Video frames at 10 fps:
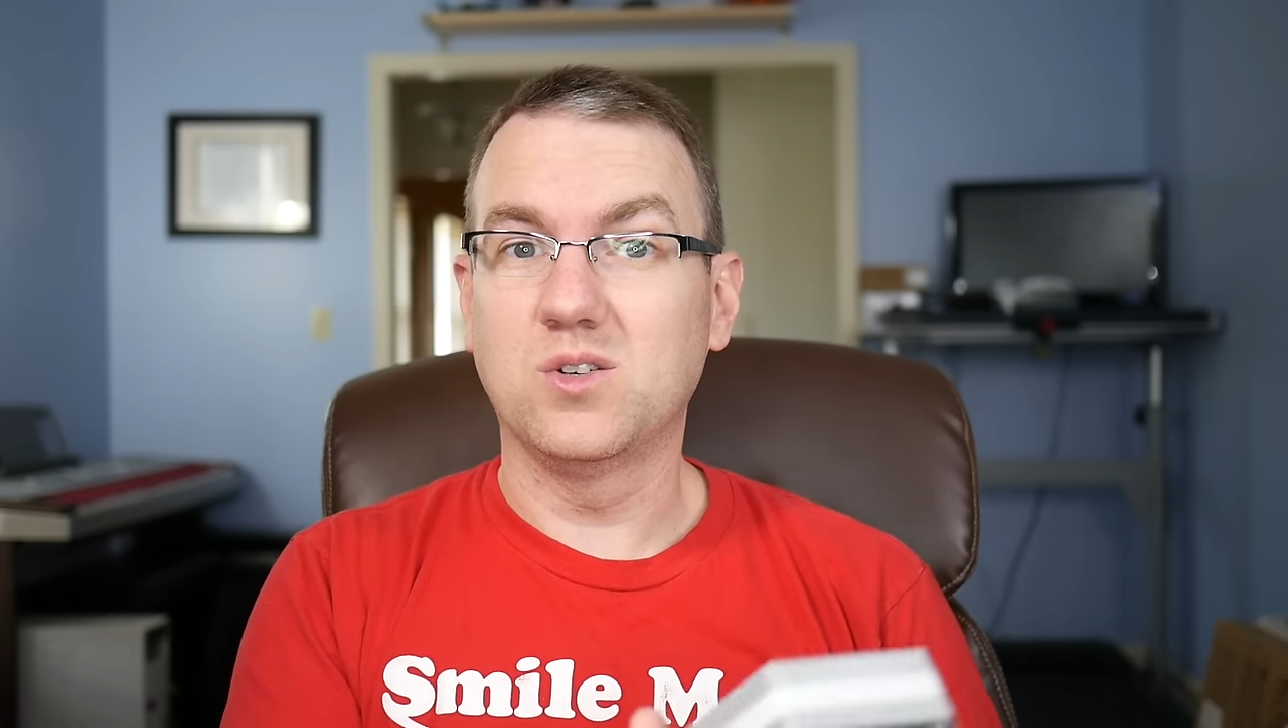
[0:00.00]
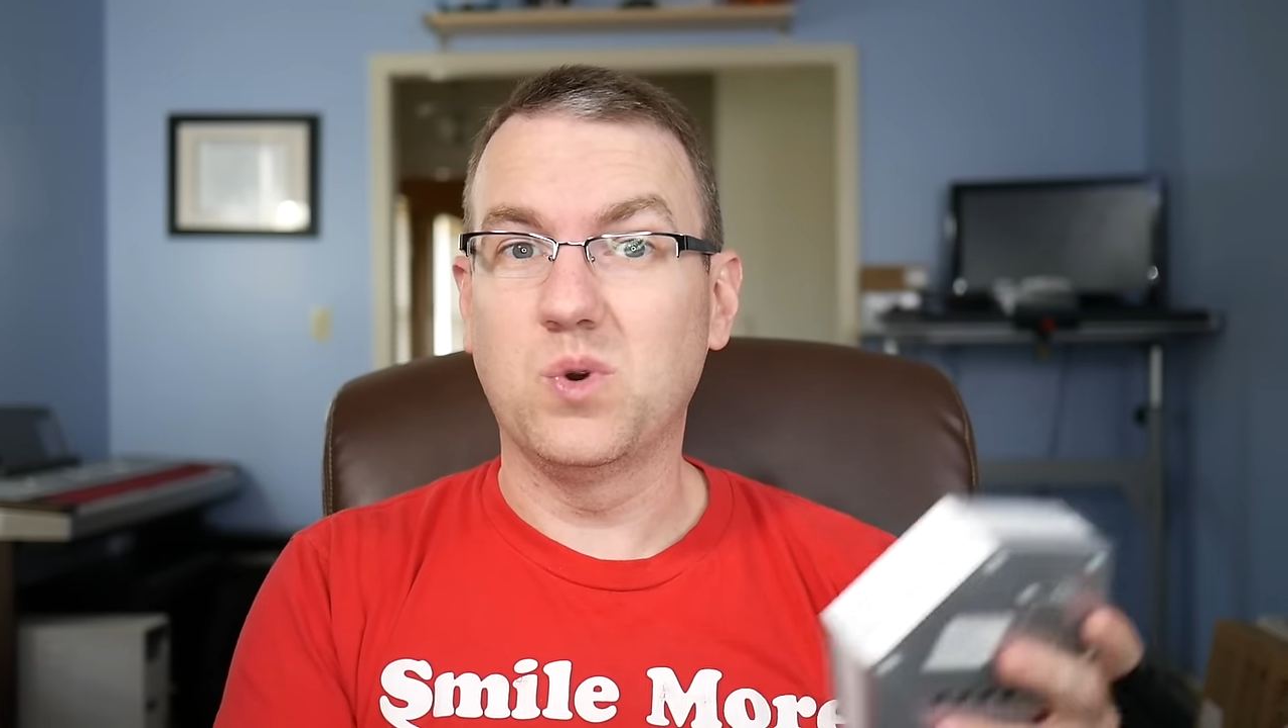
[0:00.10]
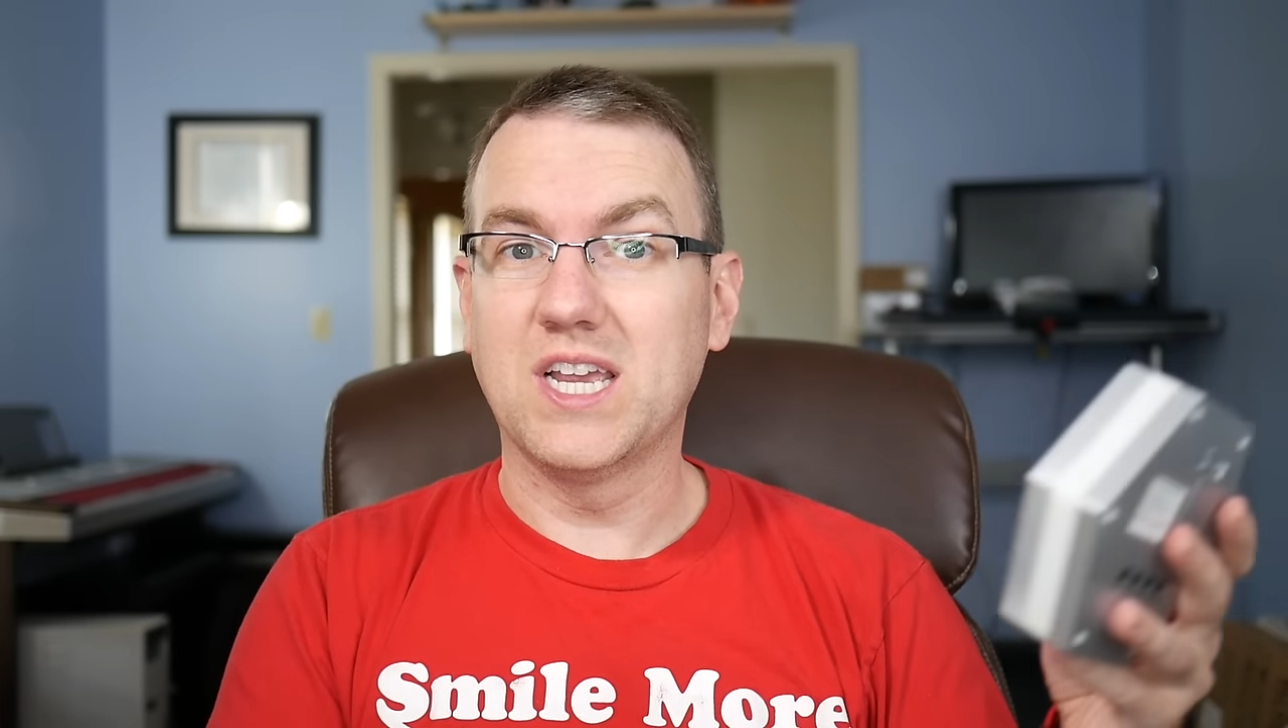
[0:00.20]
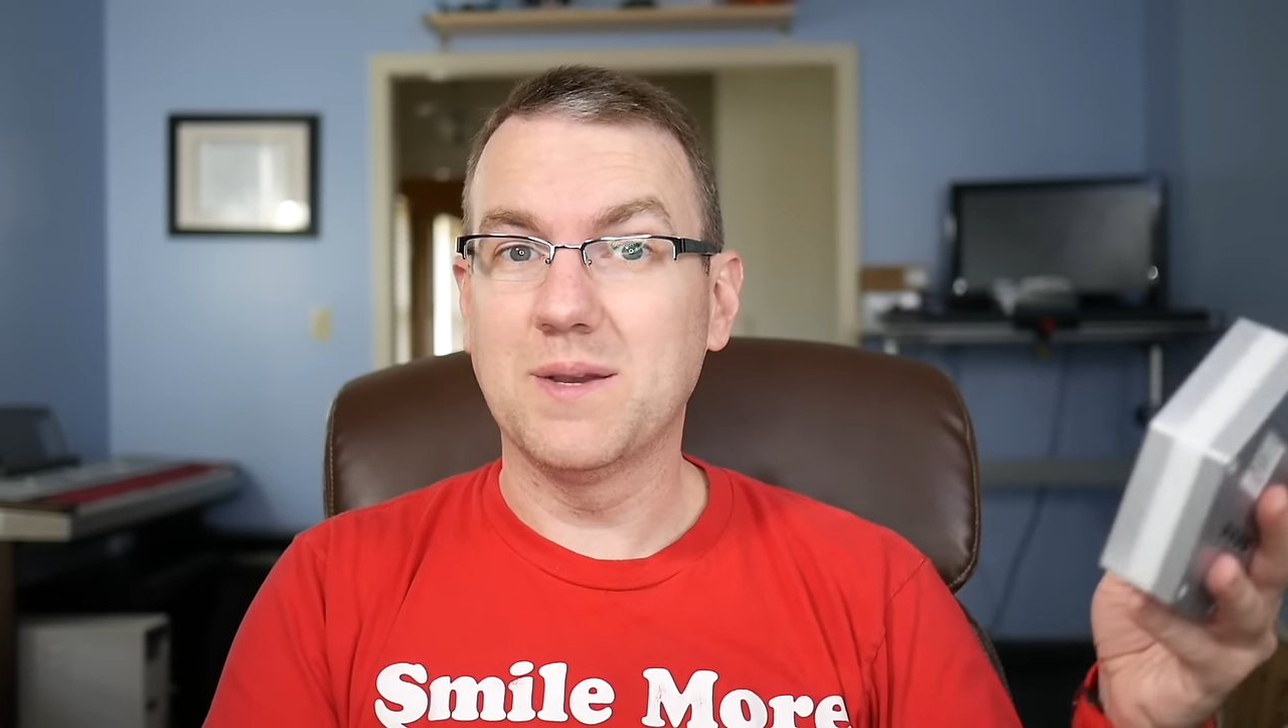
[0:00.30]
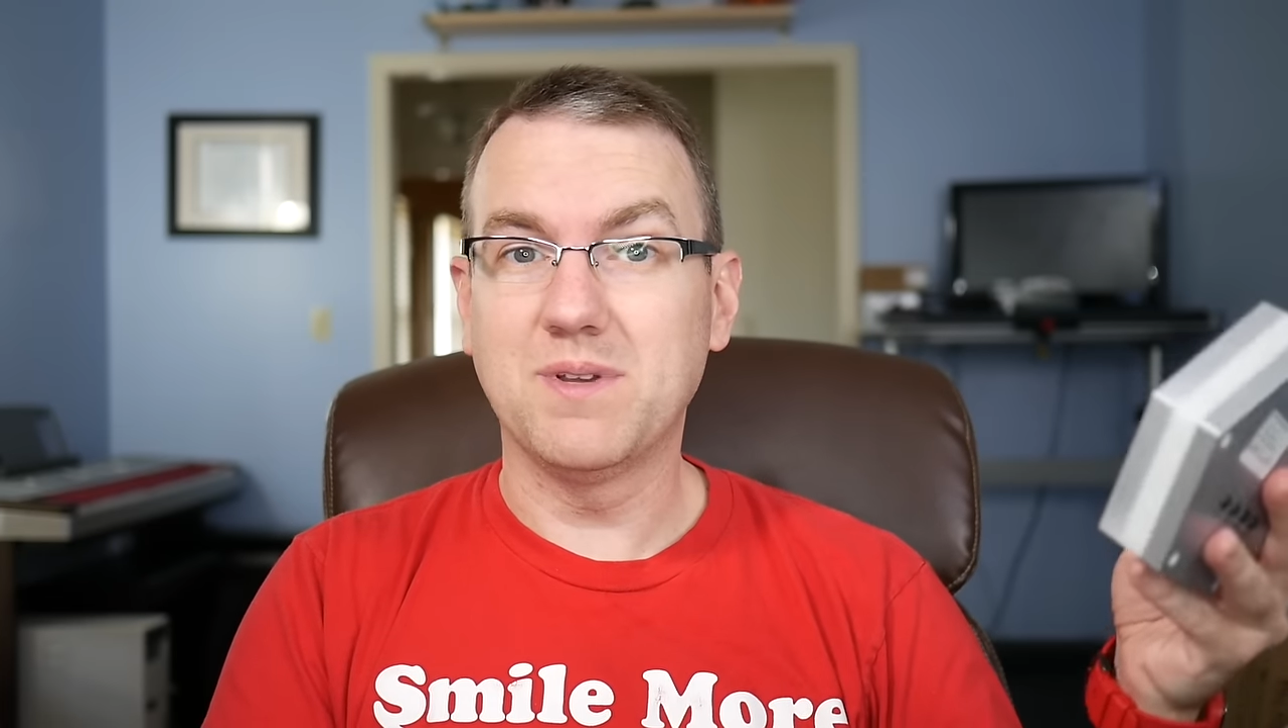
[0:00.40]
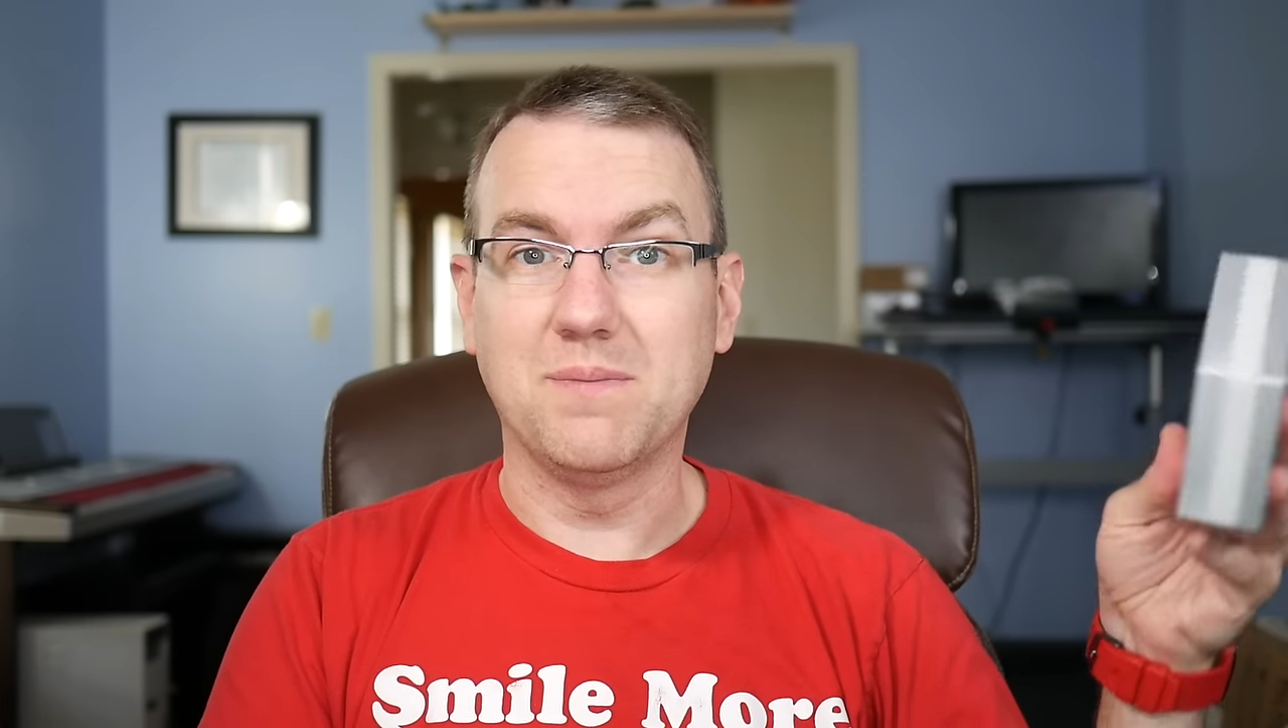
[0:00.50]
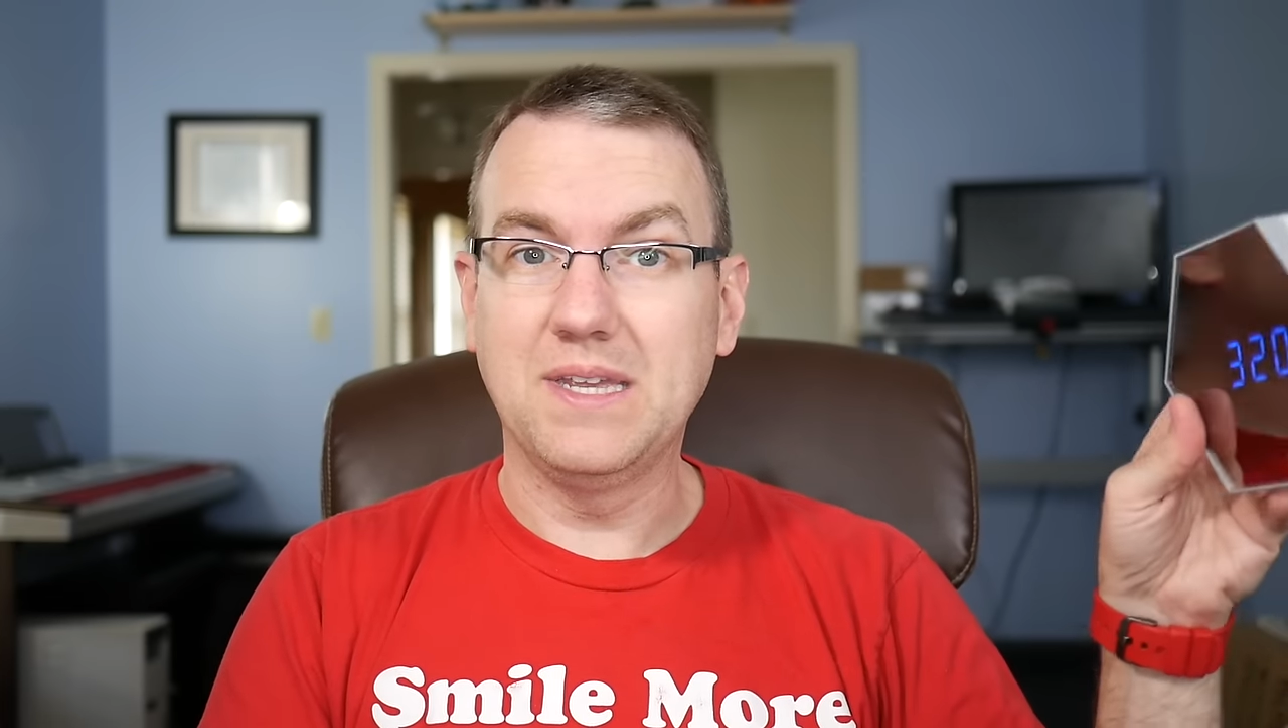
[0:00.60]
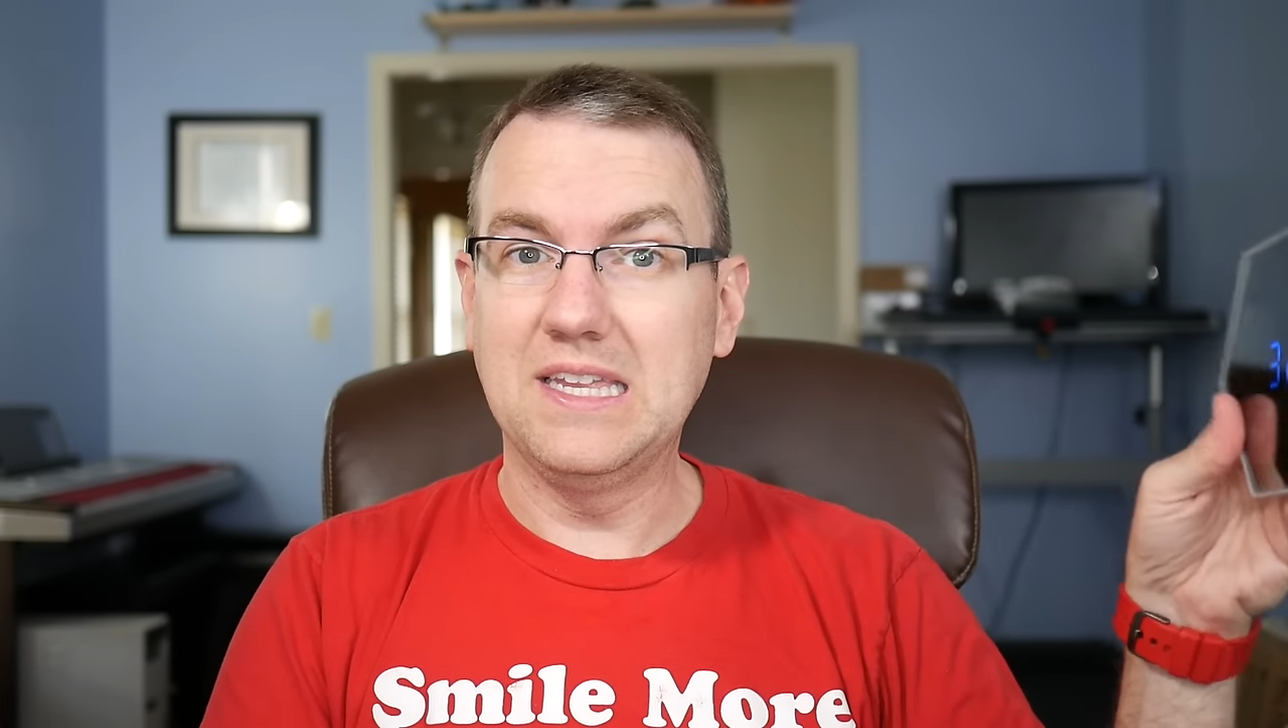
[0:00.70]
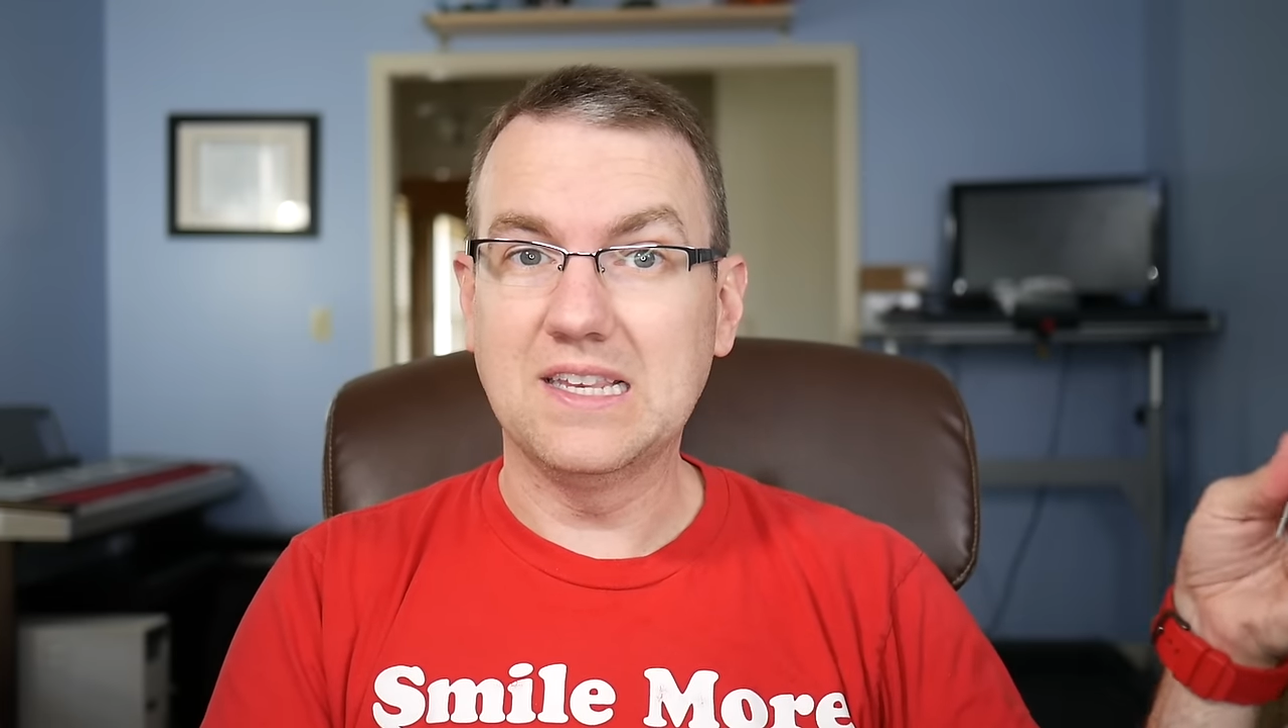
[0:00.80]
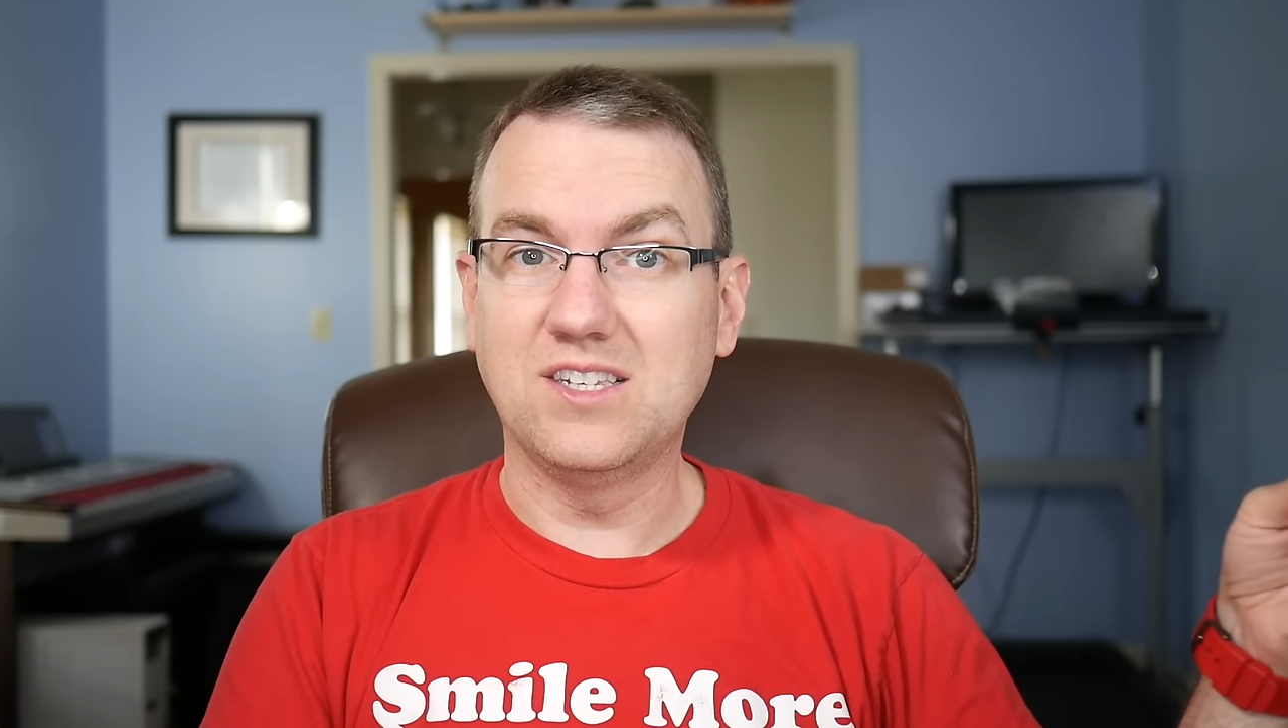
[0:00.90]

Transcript: wake up and immediately